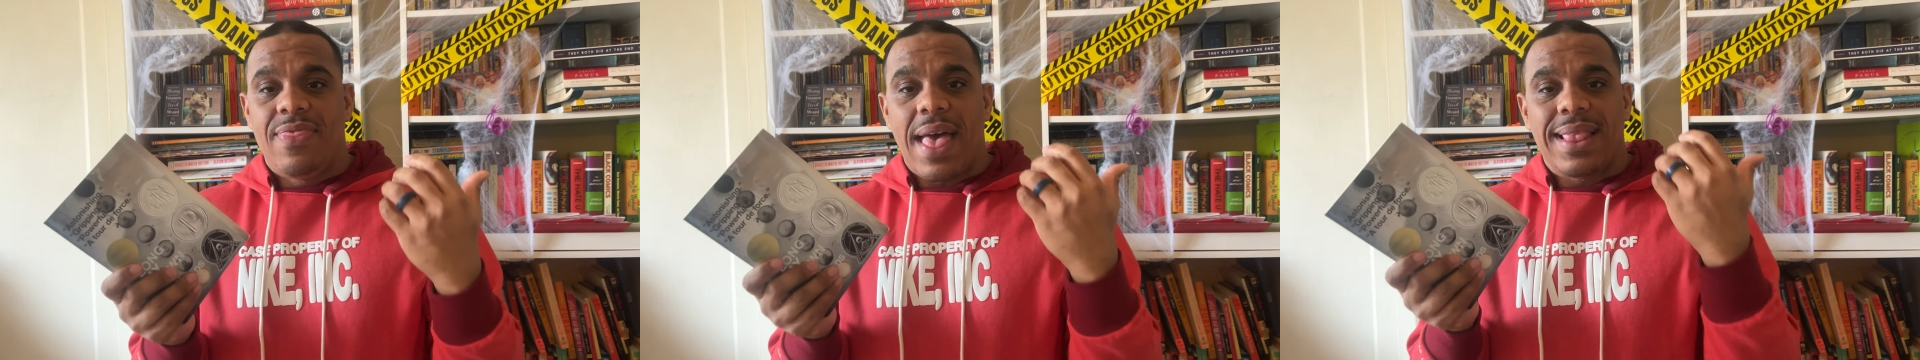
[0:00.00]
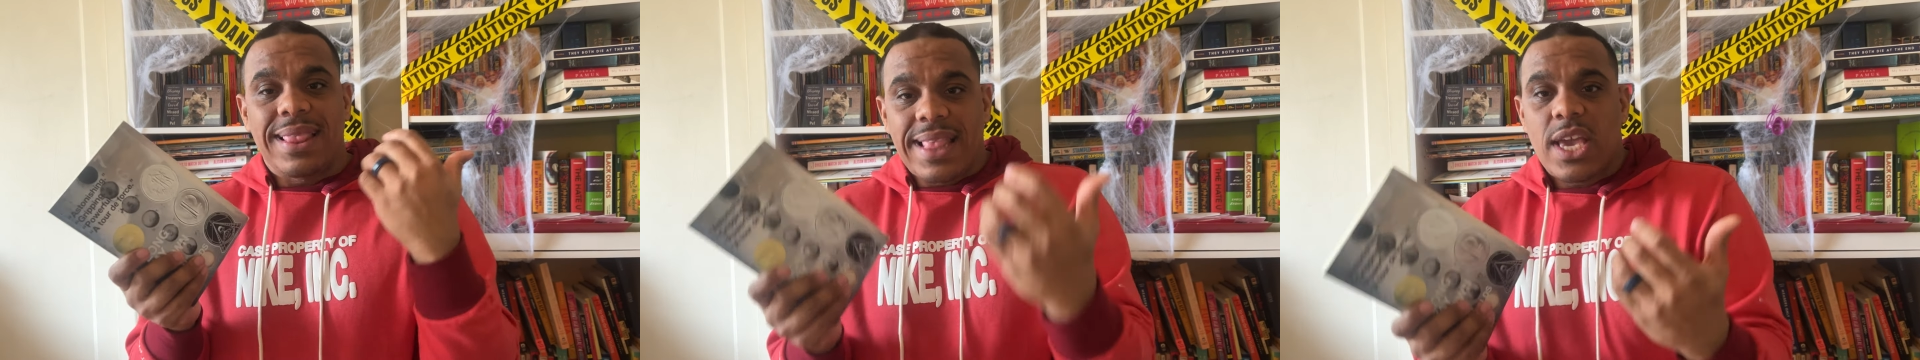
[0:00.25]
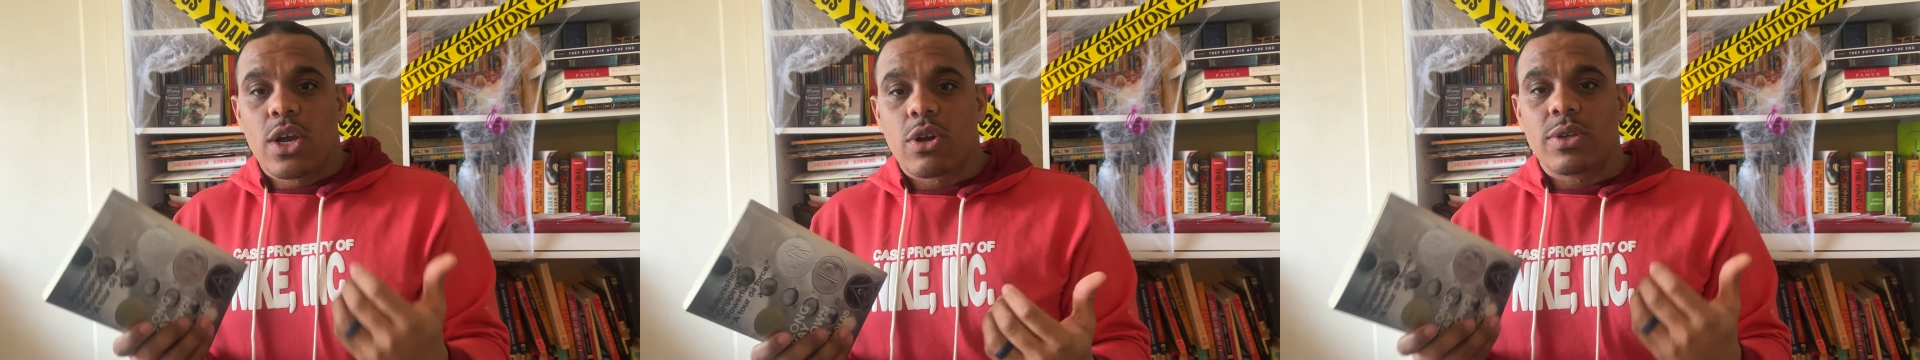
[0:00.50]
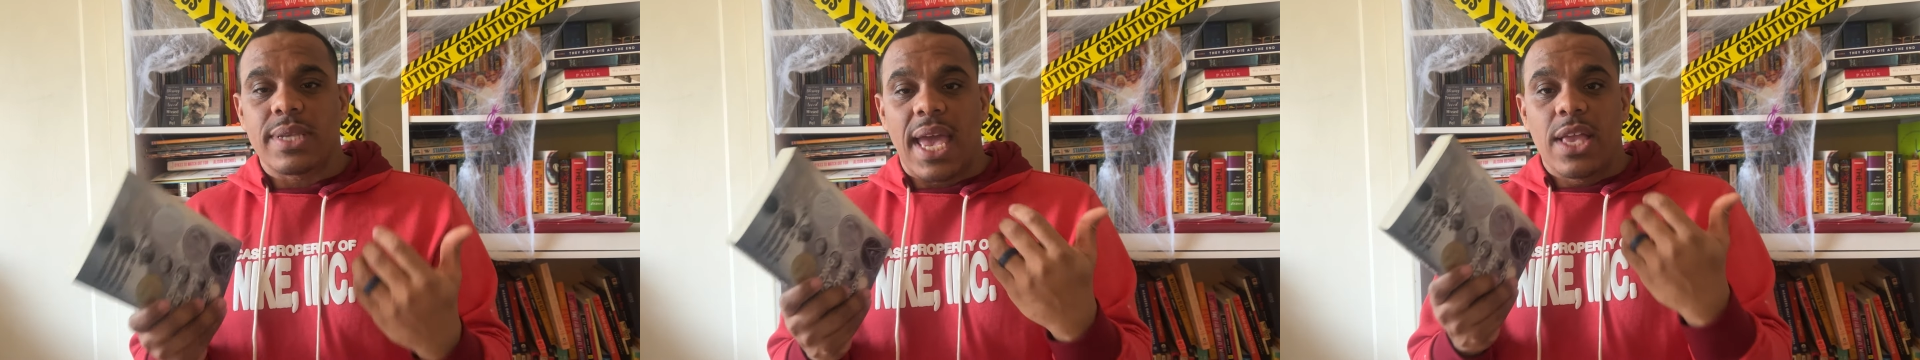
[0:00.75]
that
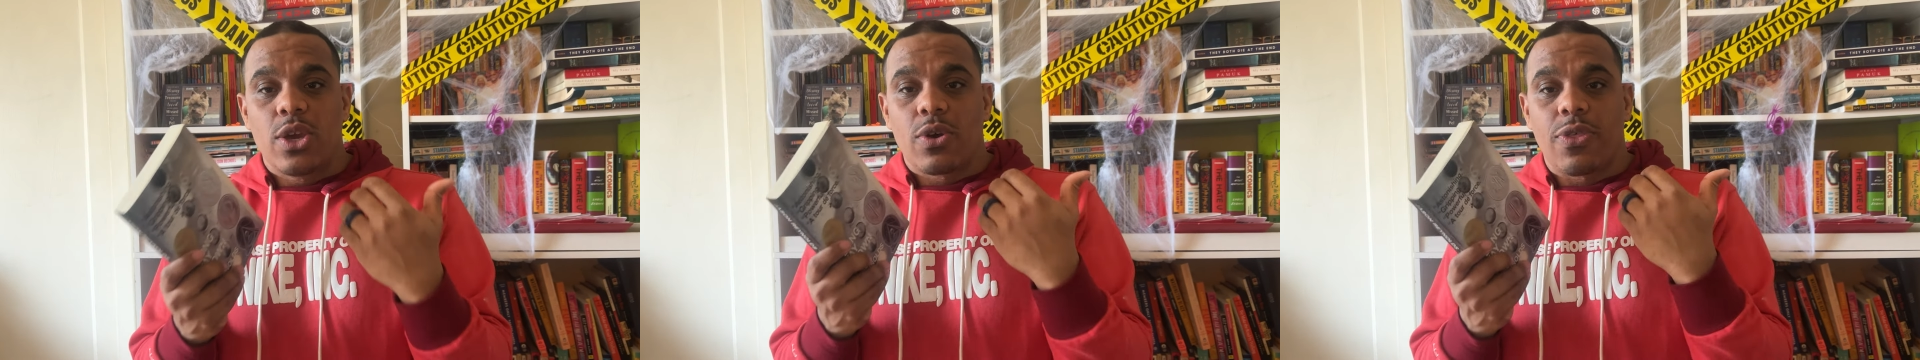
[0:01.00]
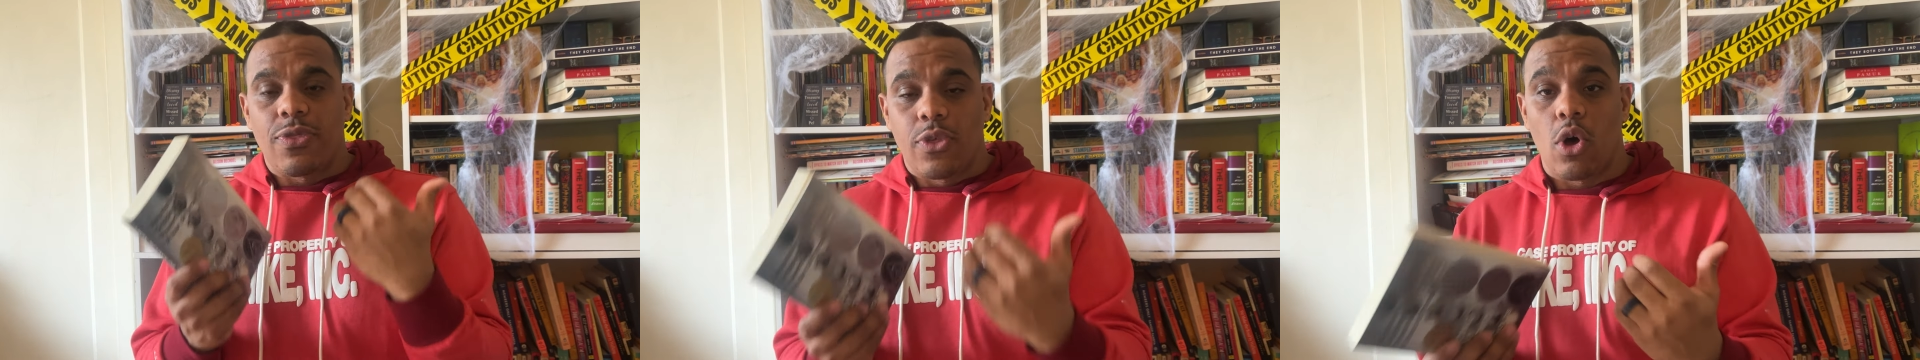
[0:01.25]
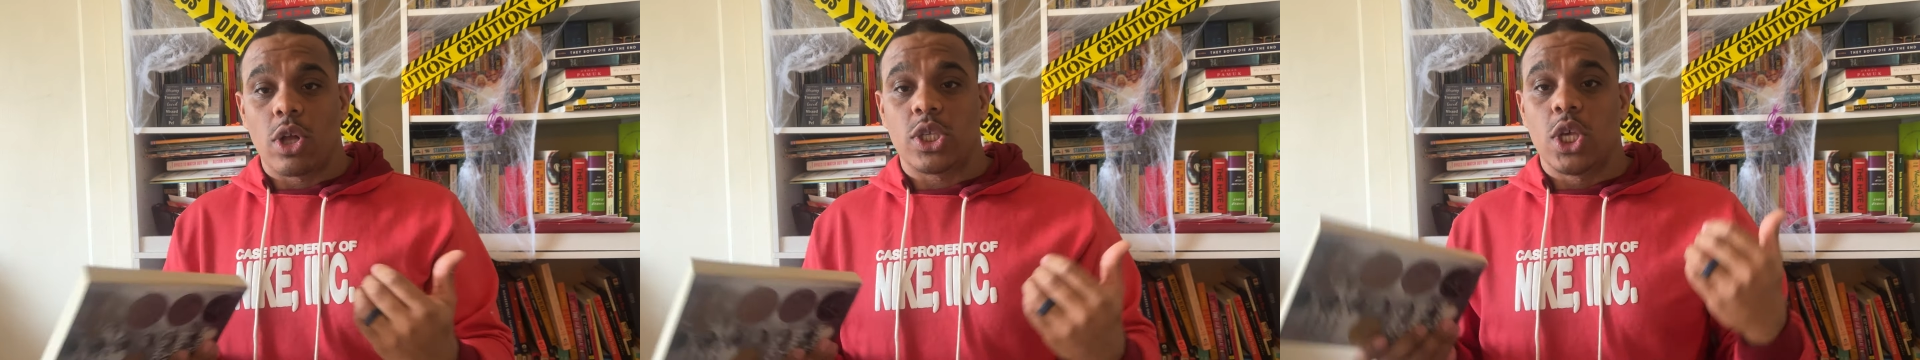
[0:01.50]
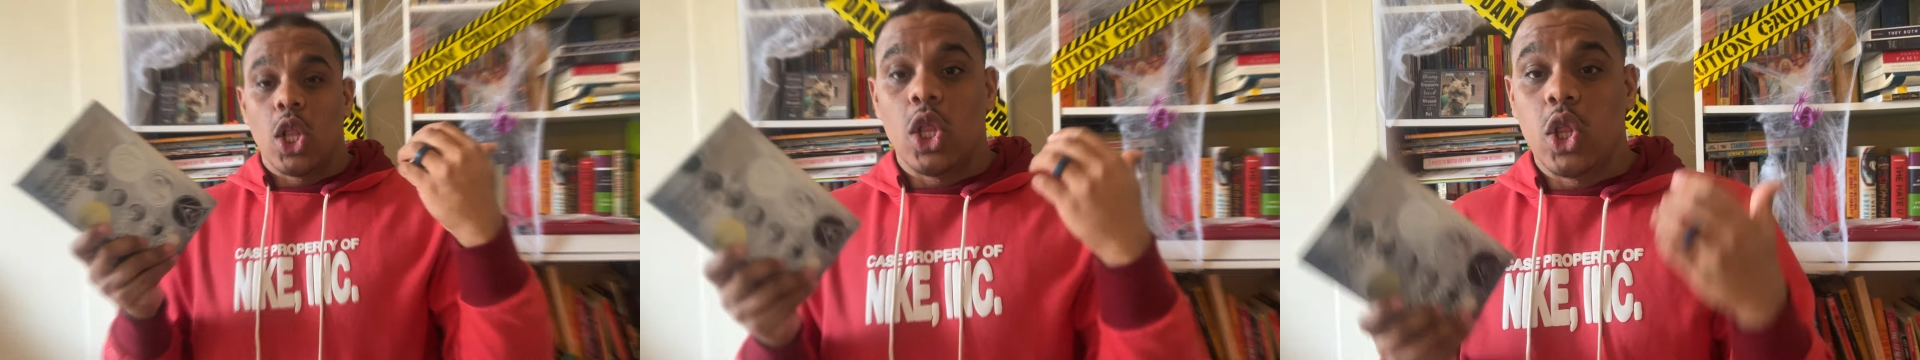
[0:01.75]
lingers in your
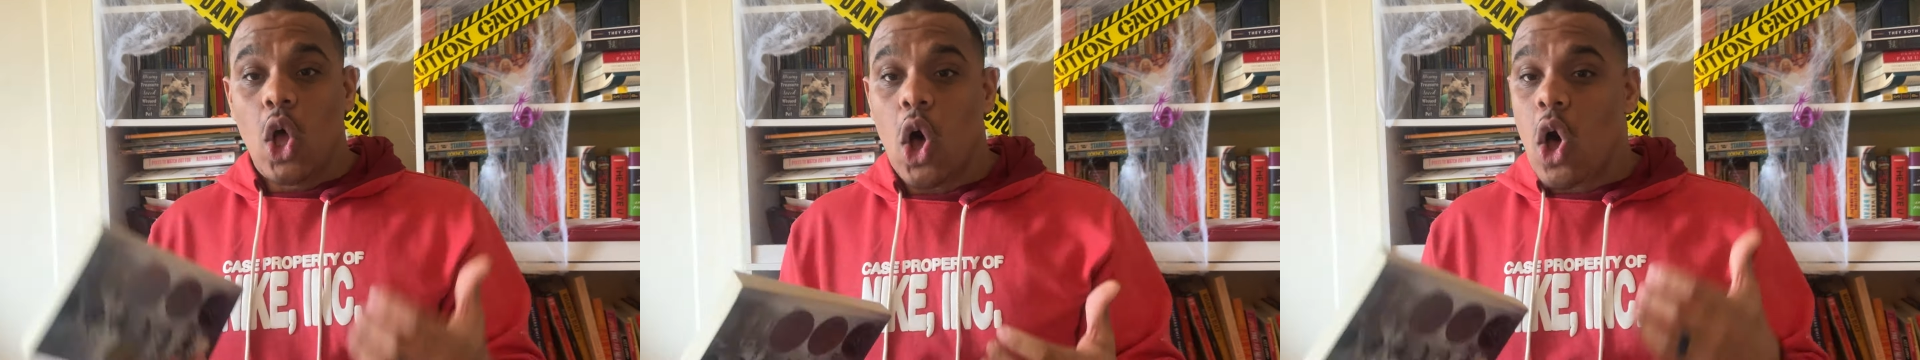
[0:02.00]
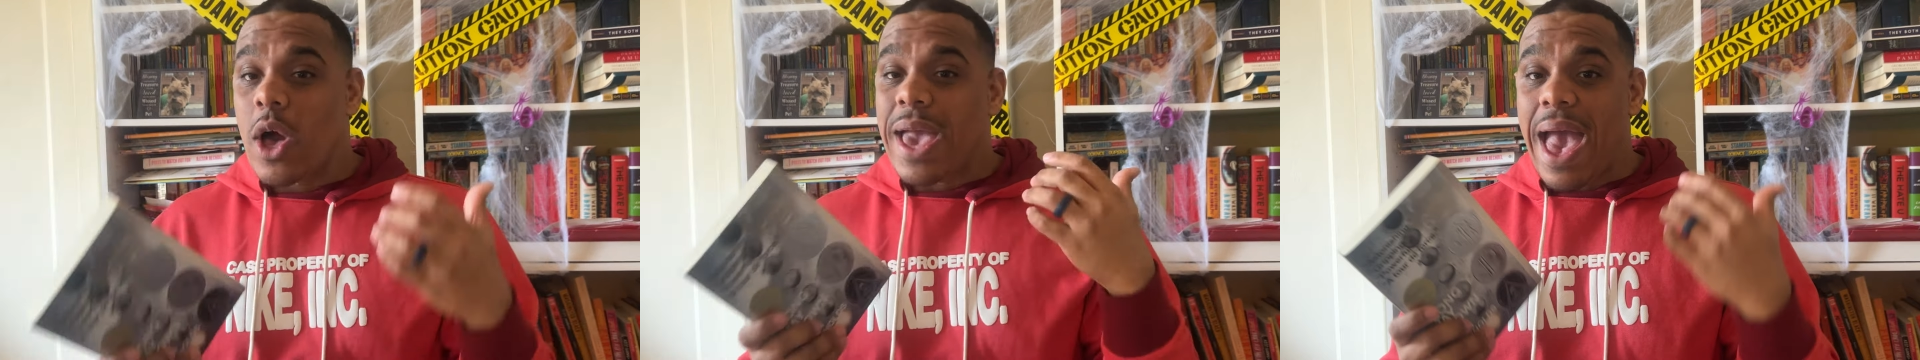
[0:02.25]
thoughts long